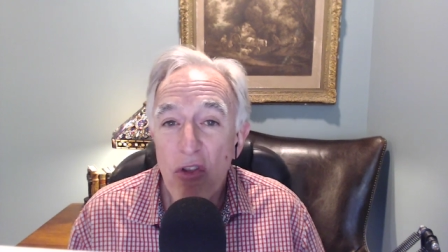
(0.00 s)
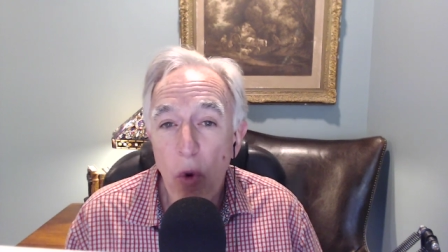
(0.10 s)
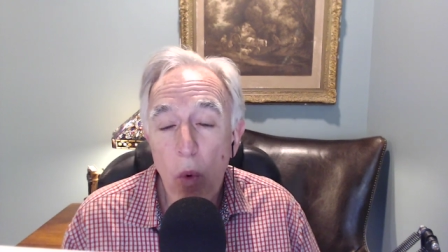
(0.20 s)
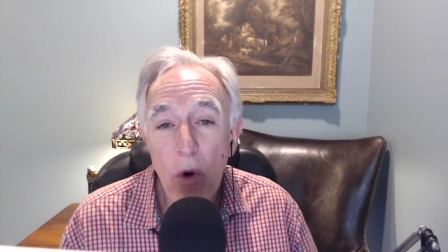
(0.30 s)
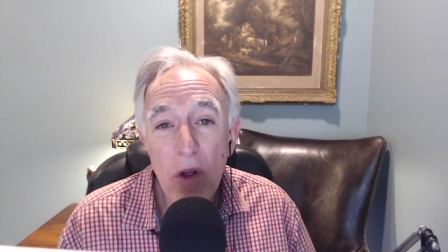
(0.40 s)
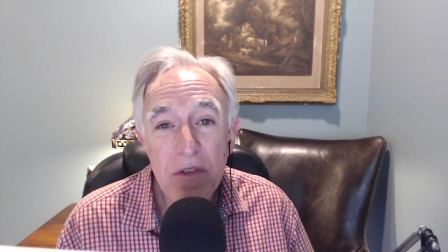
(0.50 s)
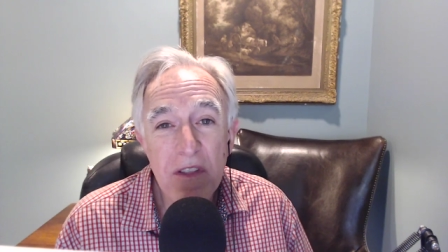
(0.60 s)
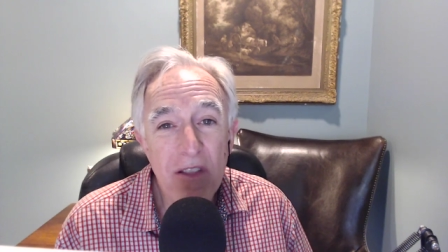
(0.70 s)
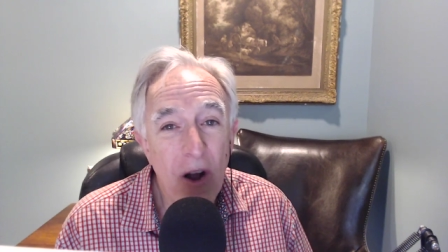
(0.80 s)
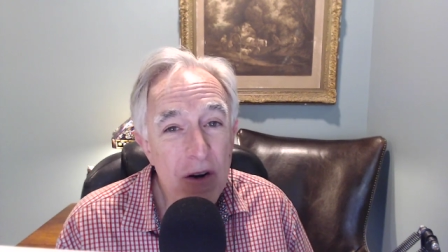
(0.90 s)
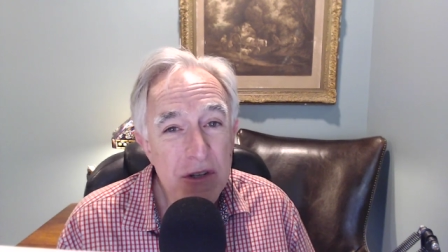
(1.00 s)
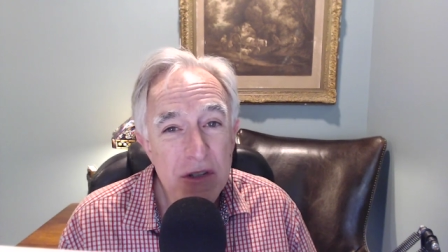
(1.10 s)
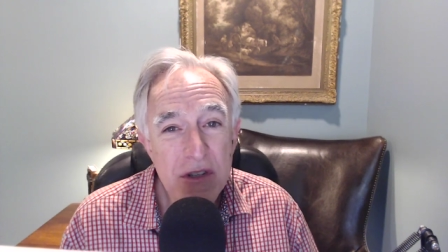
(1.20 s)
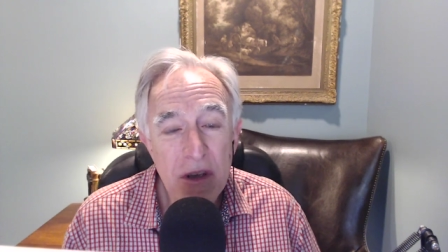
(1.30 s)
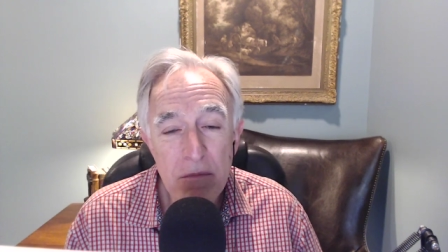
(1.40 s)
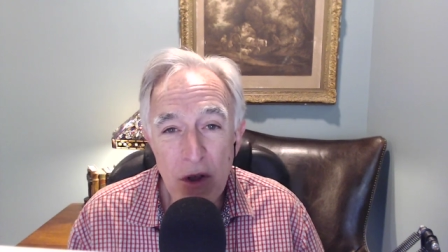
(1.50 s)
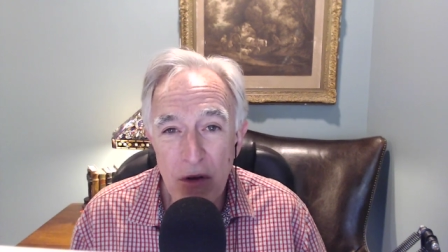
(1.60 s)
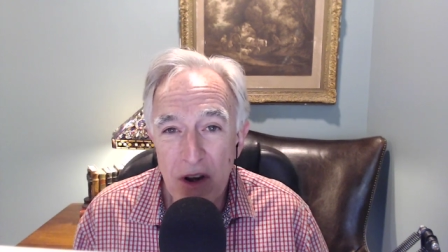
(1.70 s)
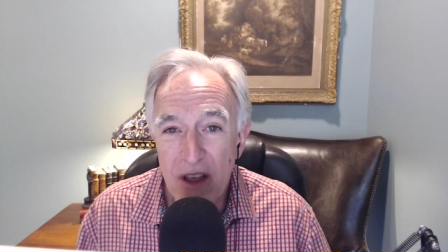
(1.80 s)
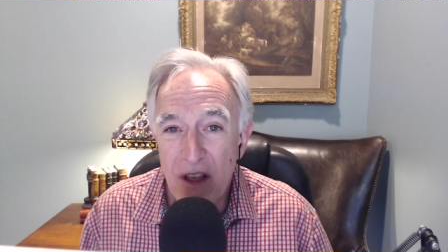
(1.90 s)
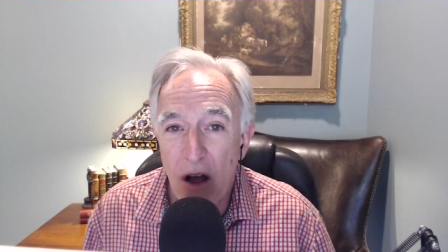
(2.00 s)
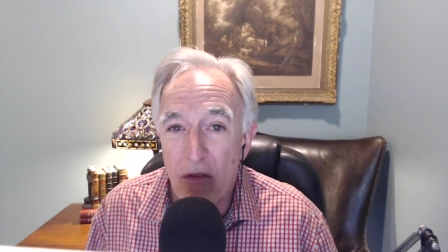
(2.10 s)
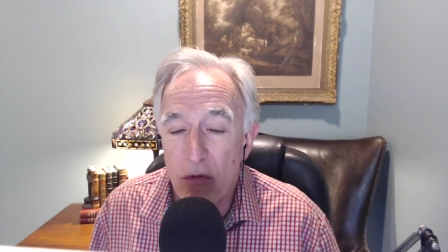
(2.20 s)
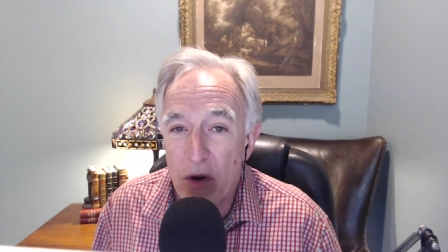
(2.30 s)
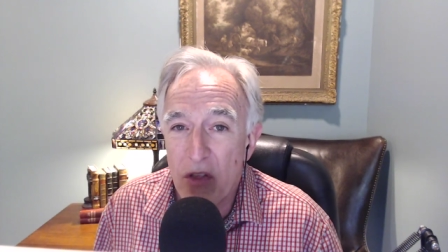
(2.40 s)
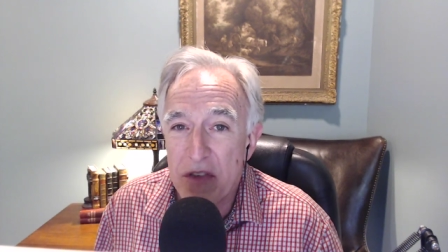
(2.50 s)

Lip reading: the world's largest community of real